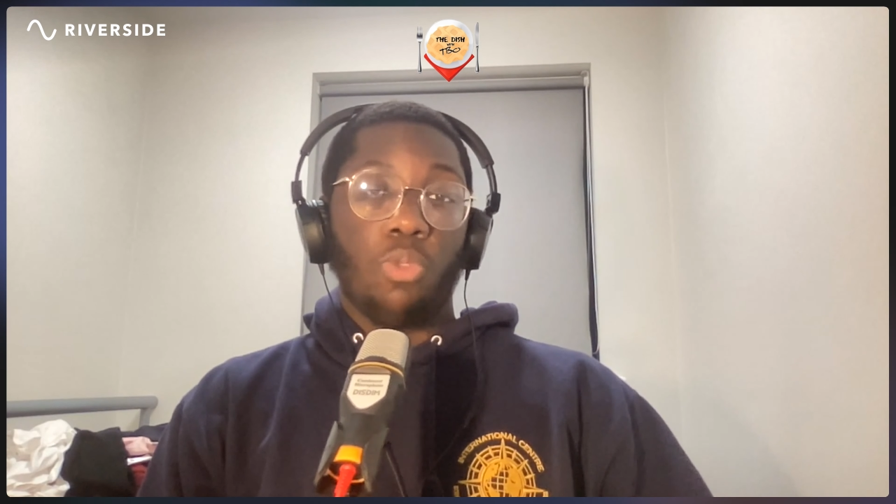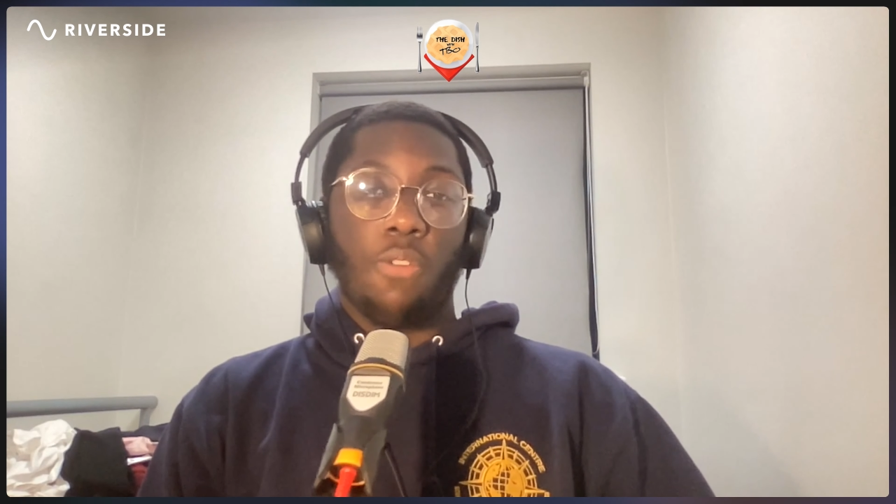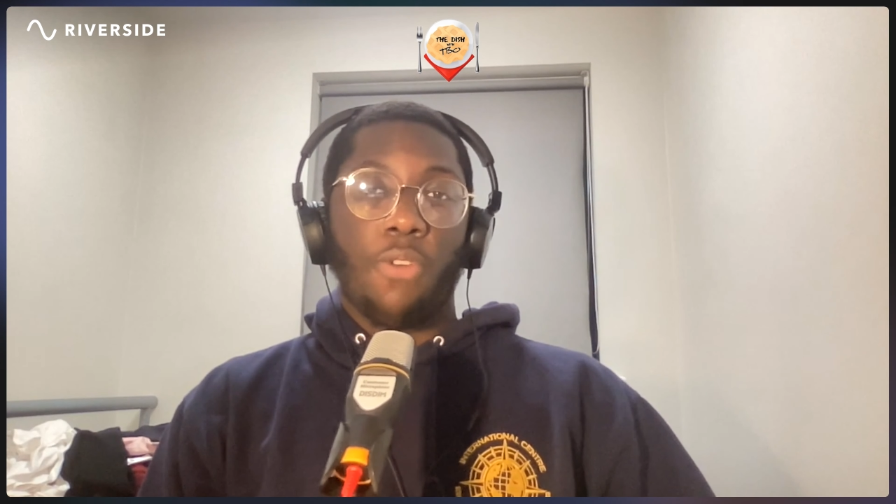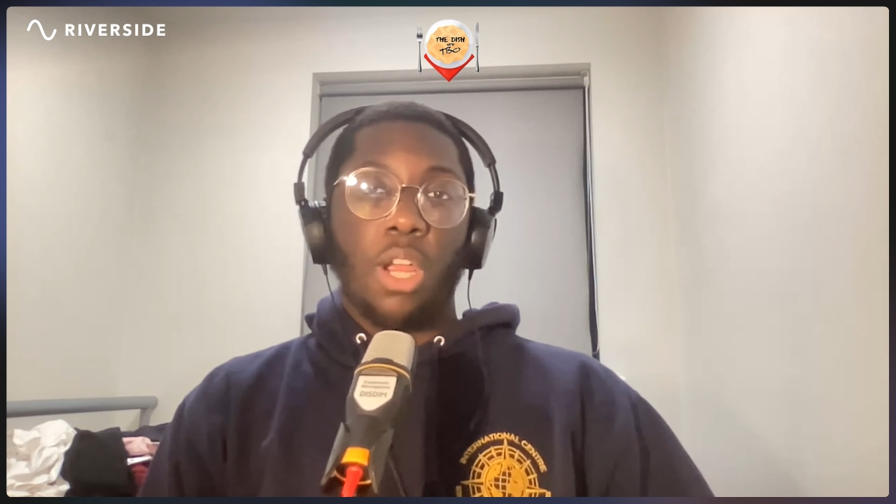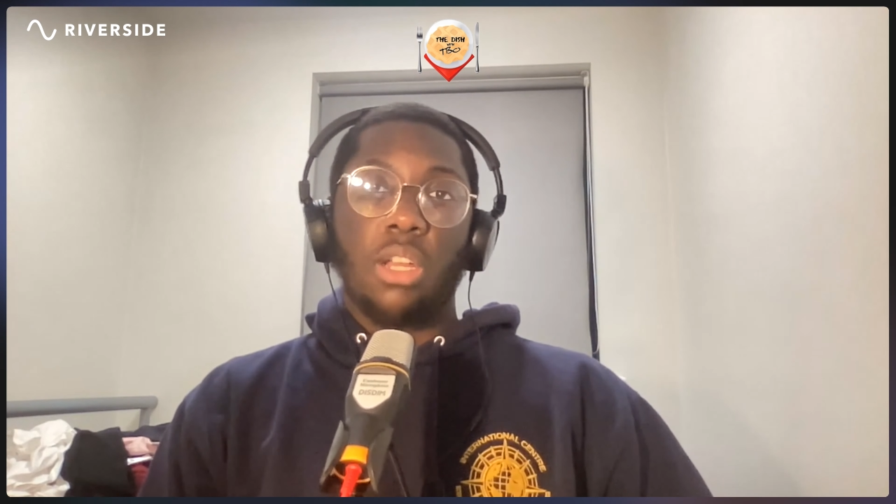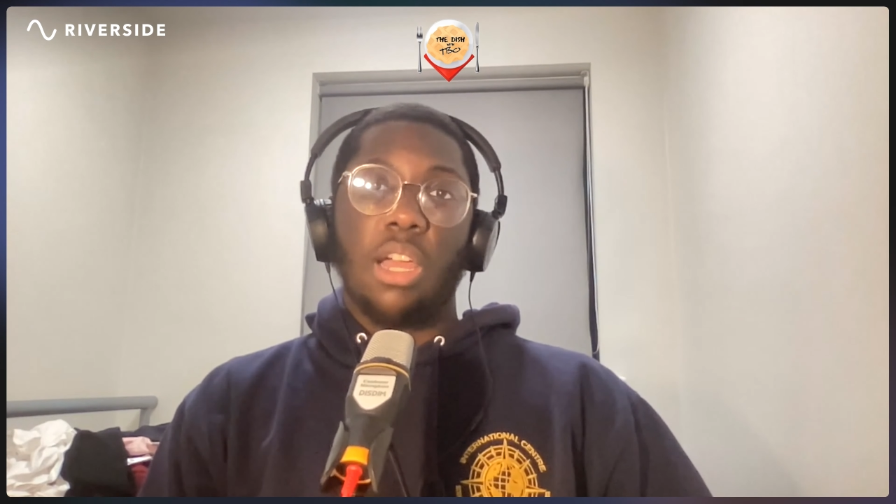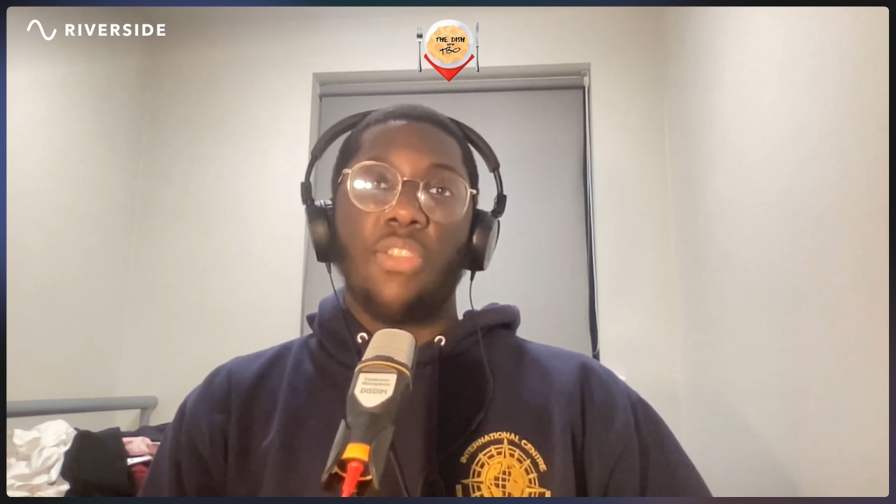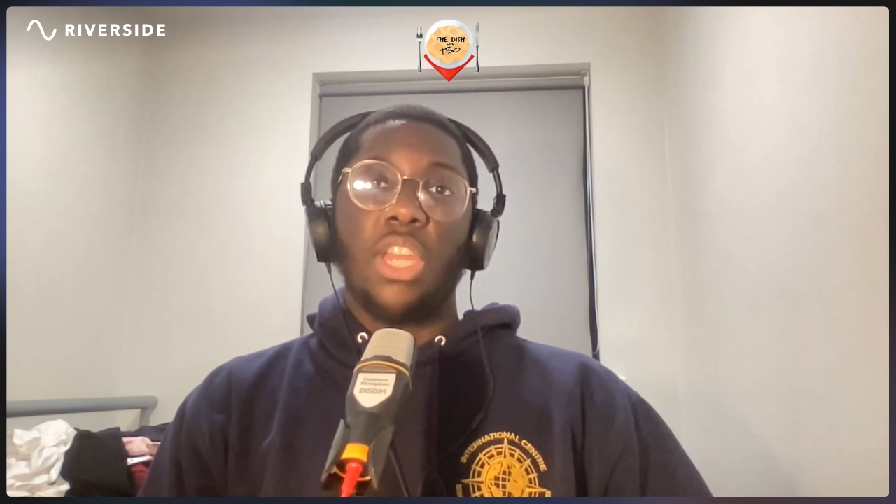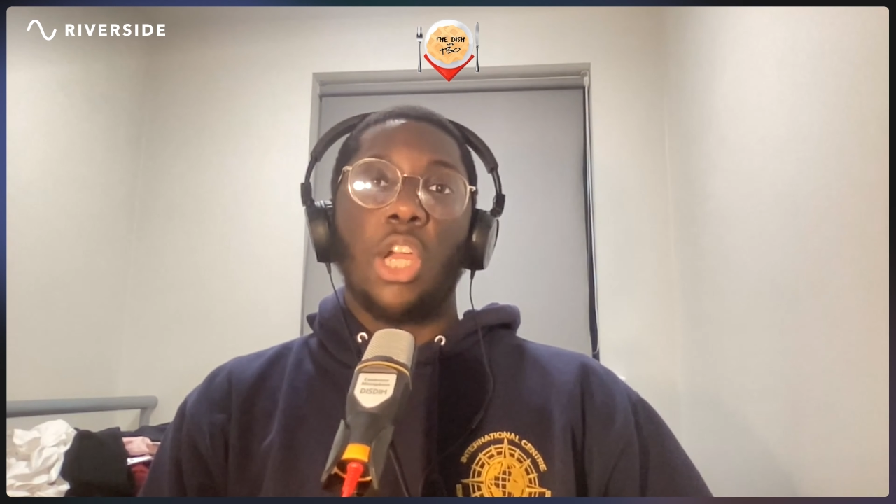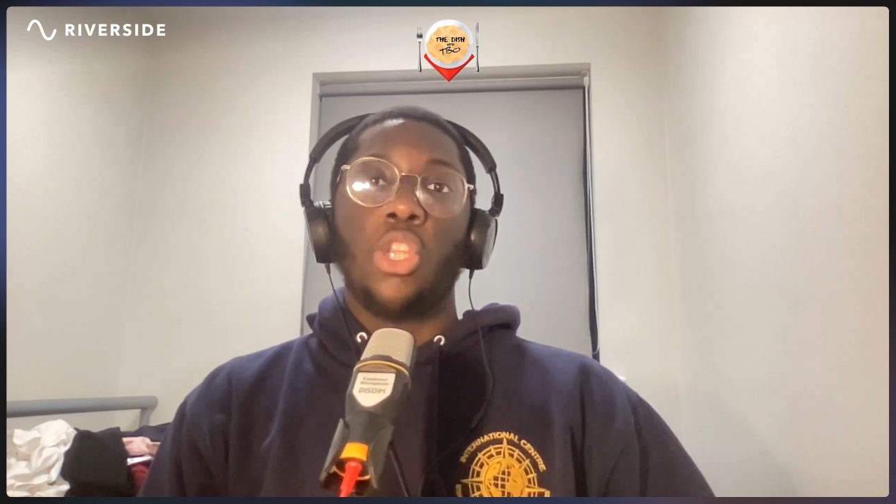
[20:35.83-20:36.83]
with your friend and
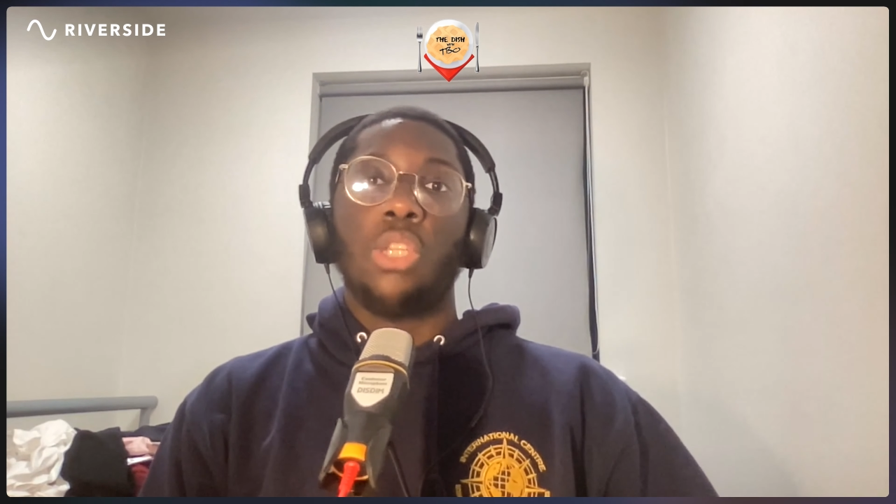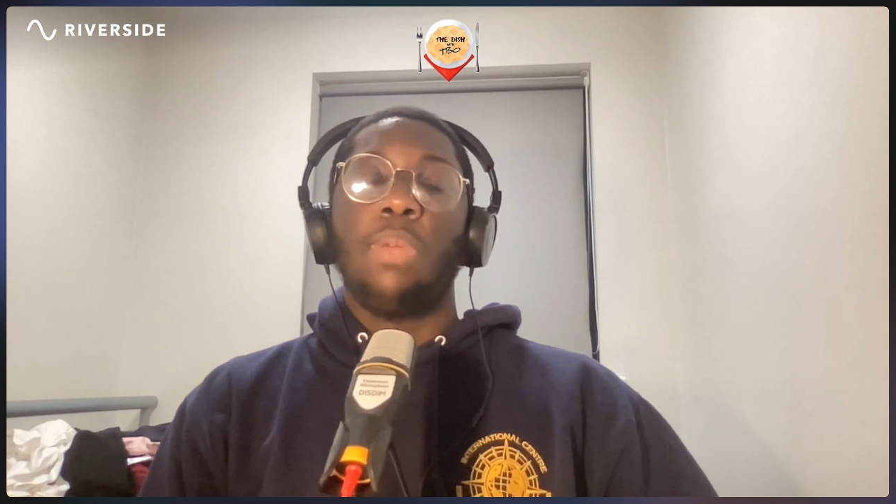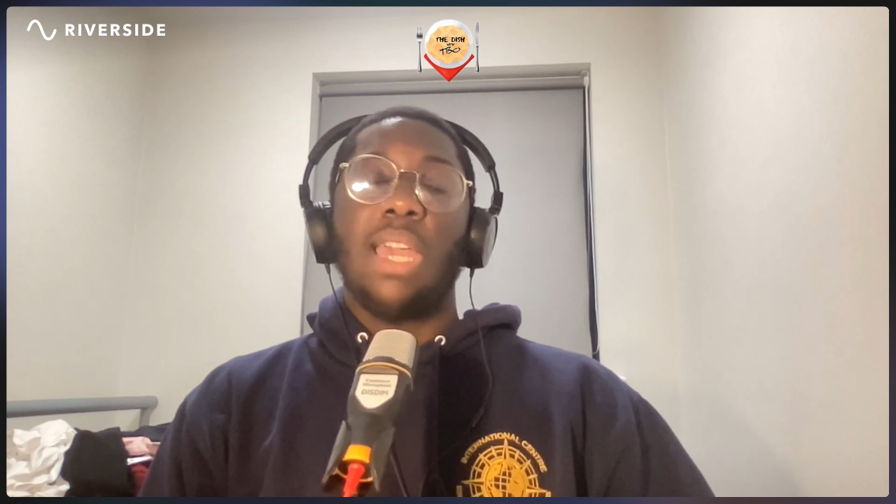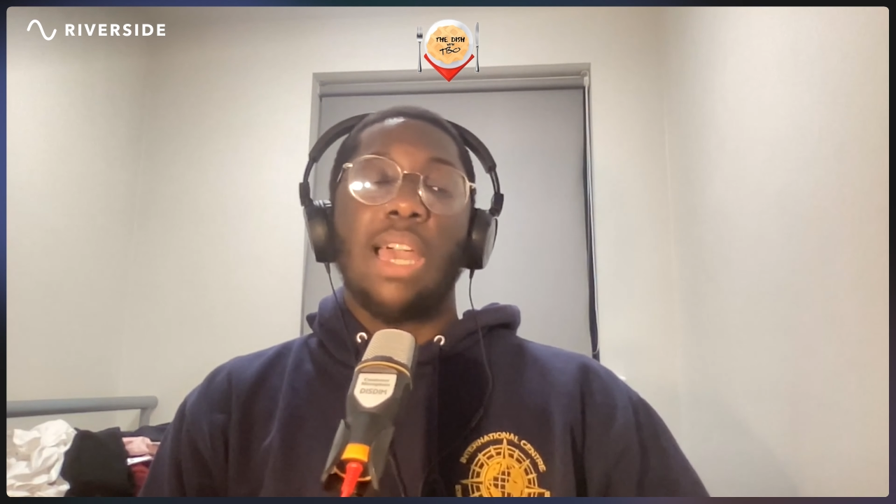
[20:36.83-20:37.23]
then you're going to be